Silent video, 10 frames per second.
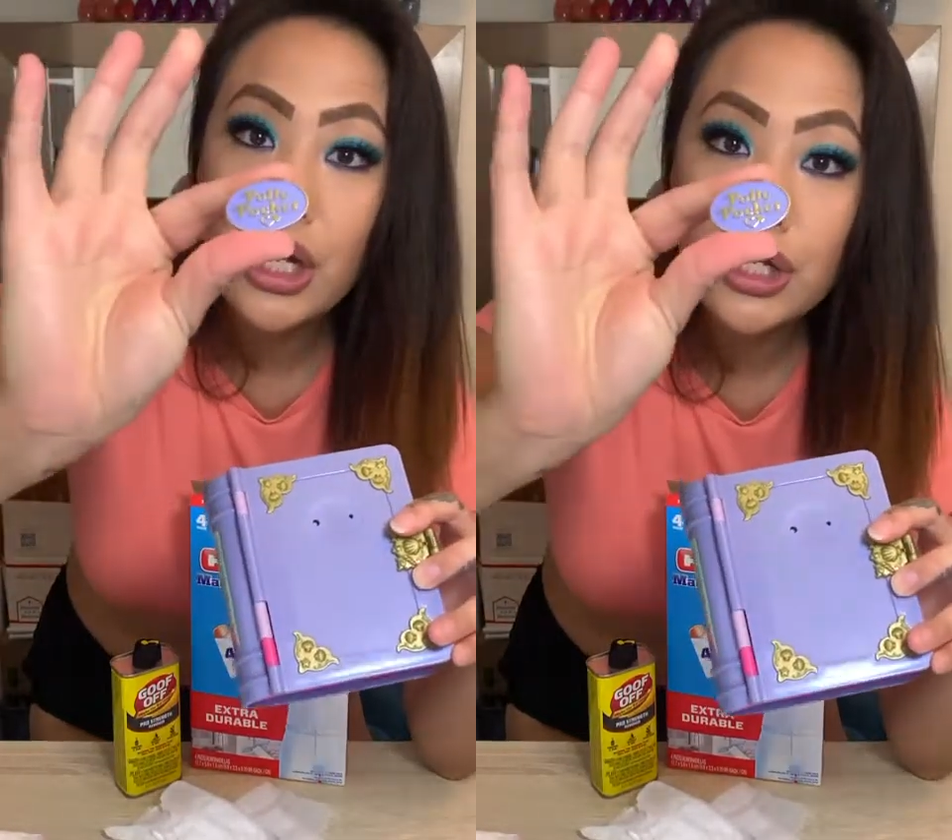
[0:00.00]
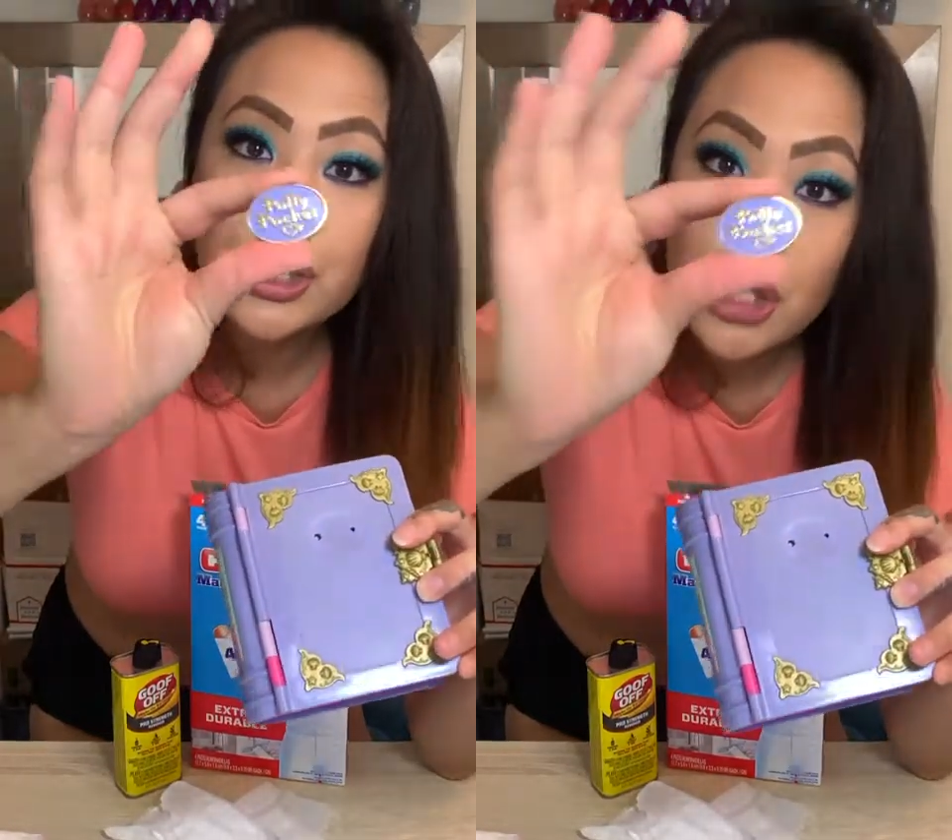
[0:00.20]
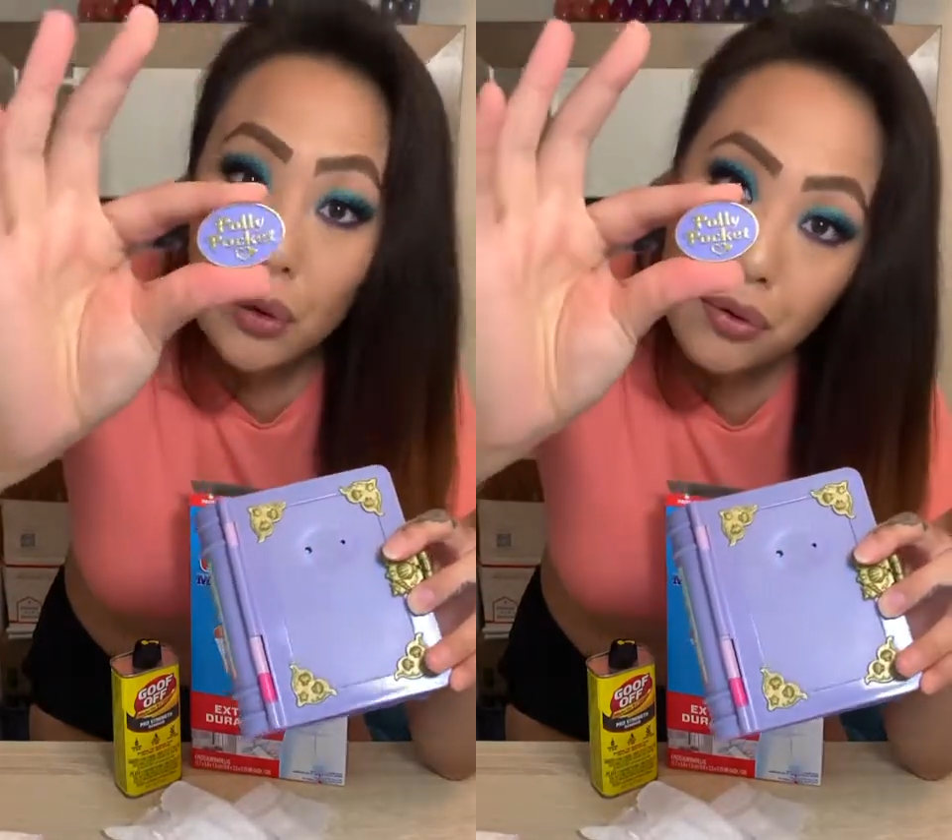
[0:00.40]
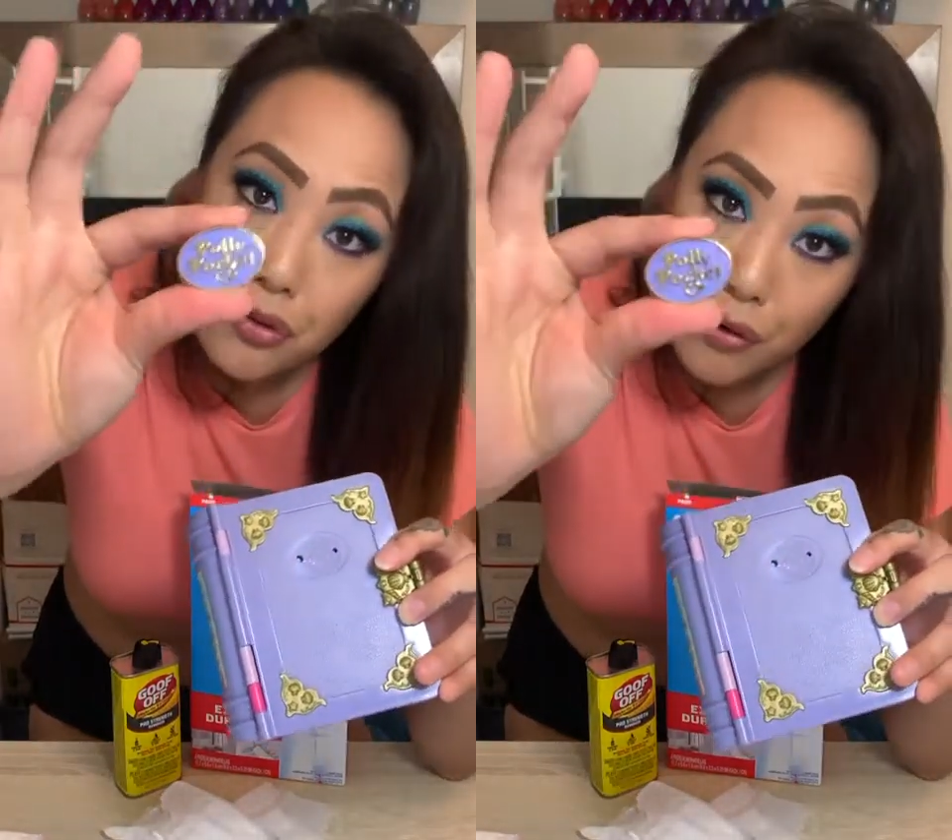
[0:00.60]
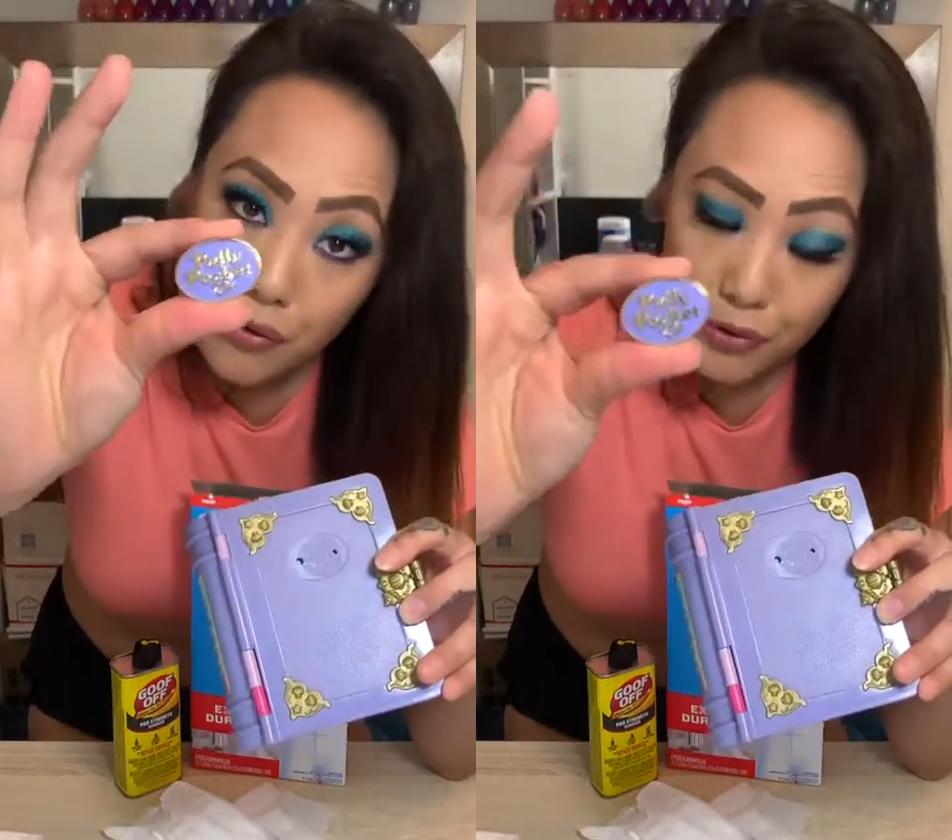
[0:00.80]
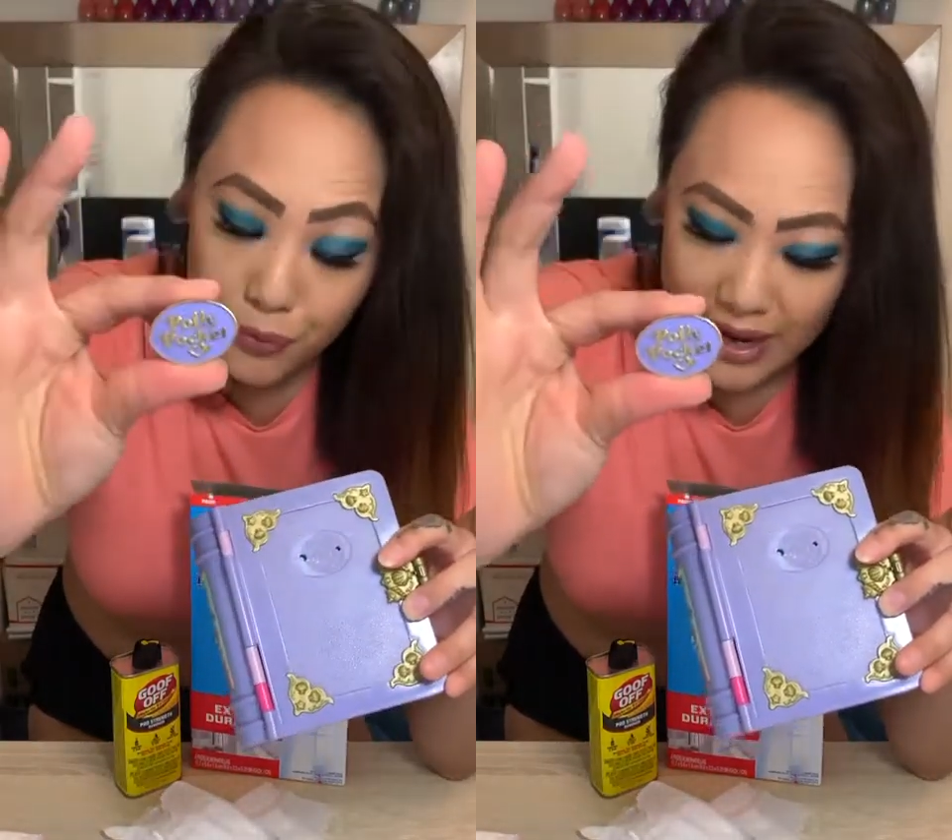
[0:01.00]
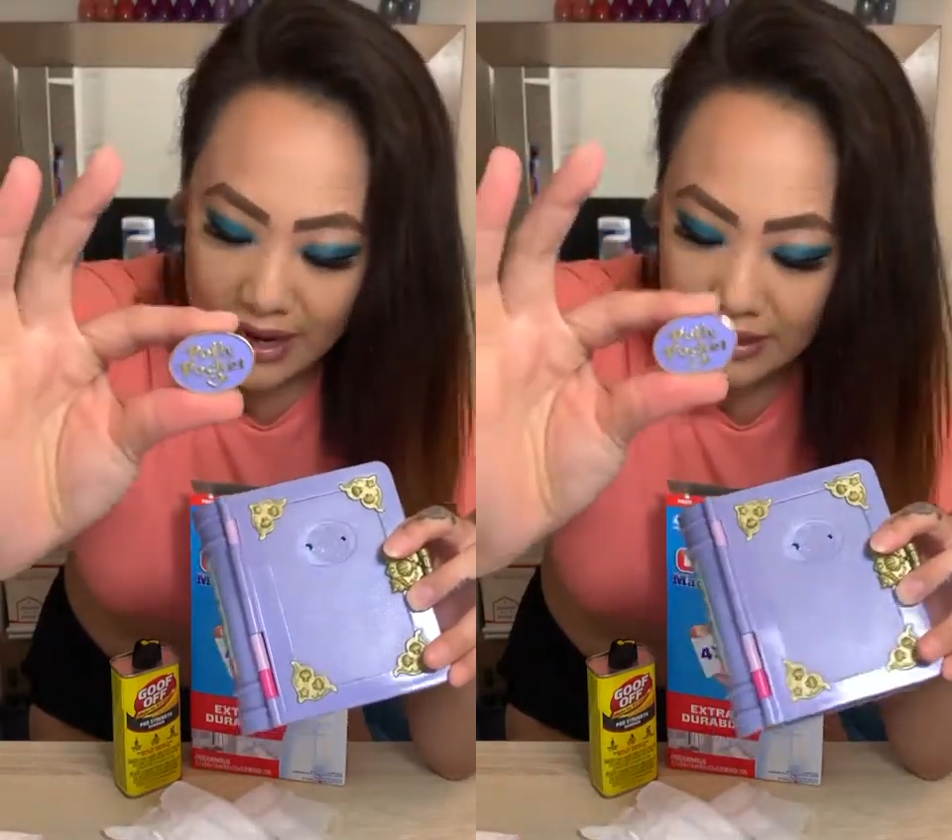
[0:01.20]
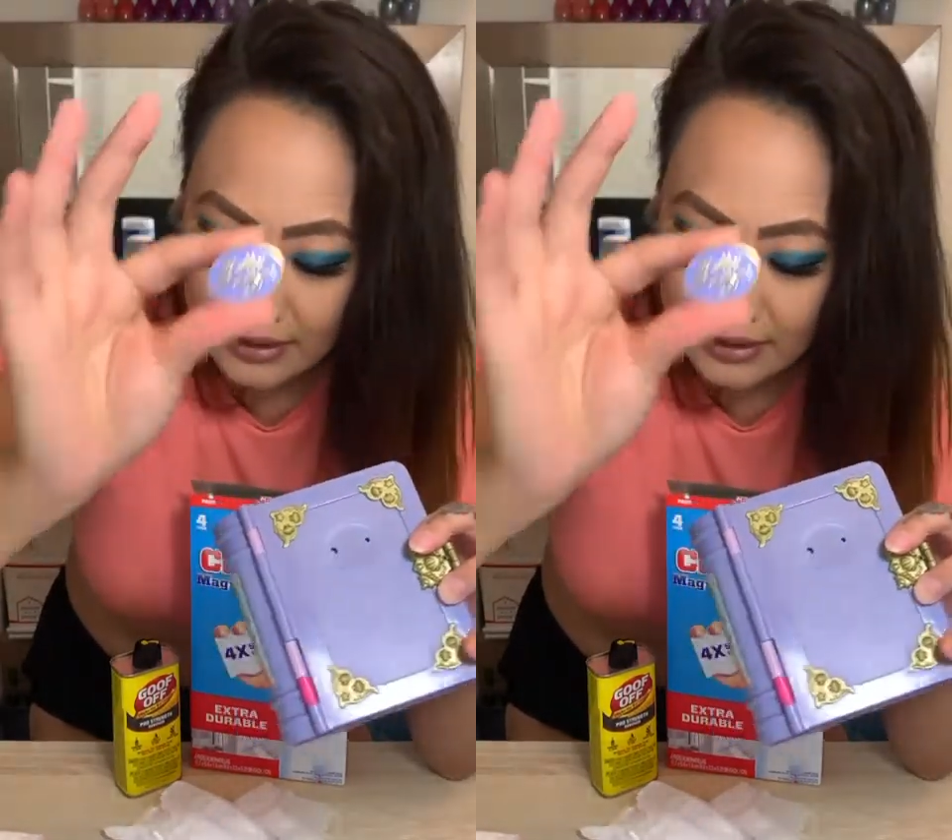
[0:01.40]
don't throw it away.